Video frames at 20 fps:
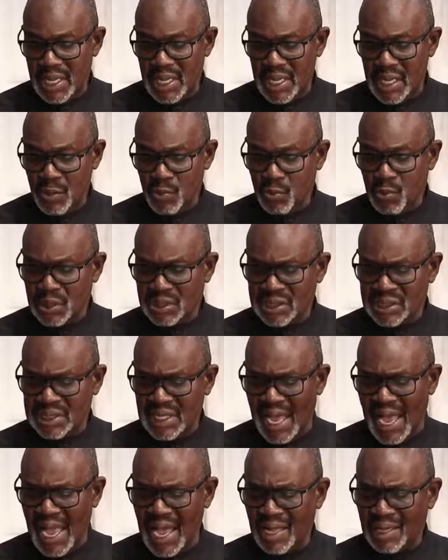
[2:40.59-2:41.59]
It was
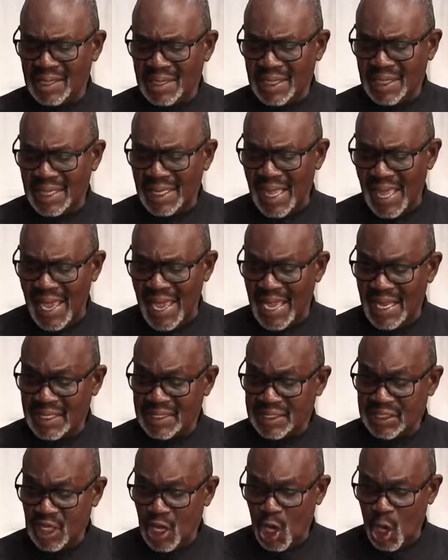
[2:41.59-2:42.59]
our
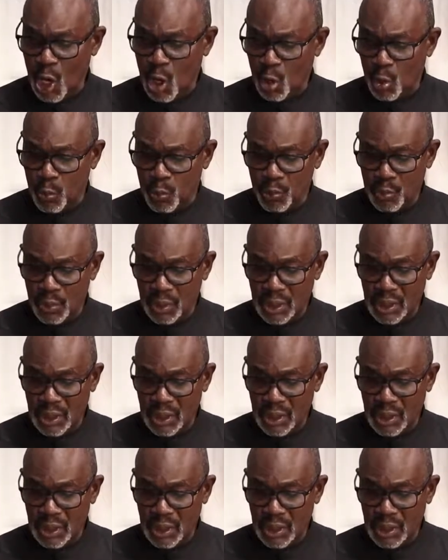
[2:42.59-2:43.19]
last hope.